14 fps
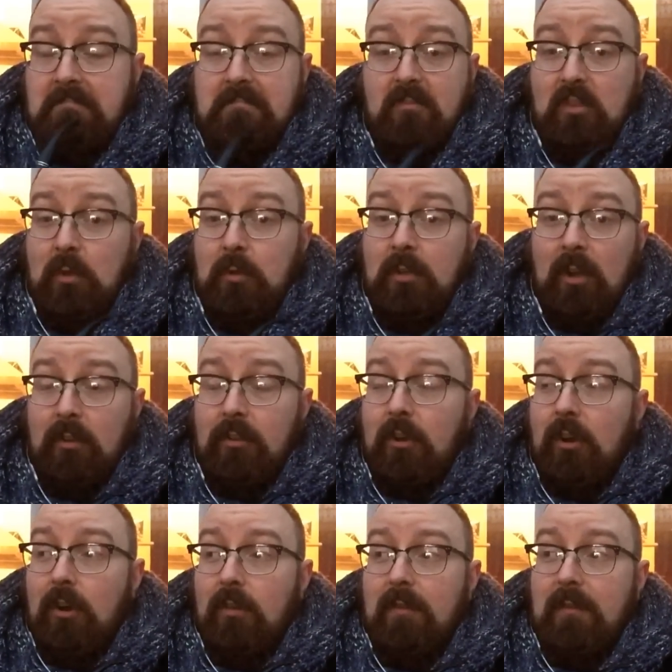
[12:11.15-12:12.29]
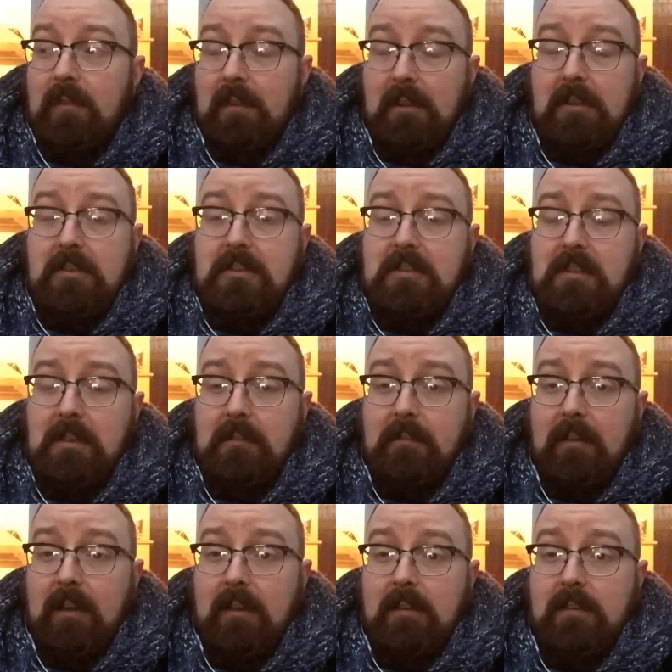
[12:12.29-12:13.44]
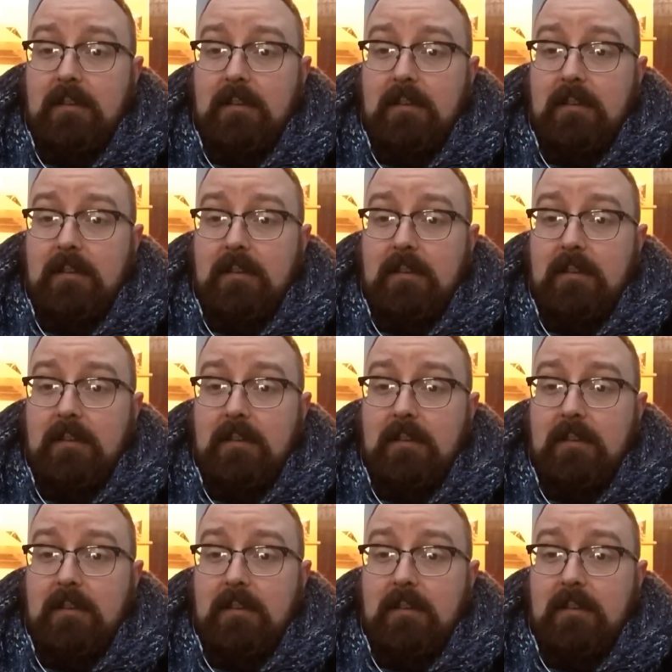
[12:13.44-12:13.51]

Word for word: do not know the validity of that.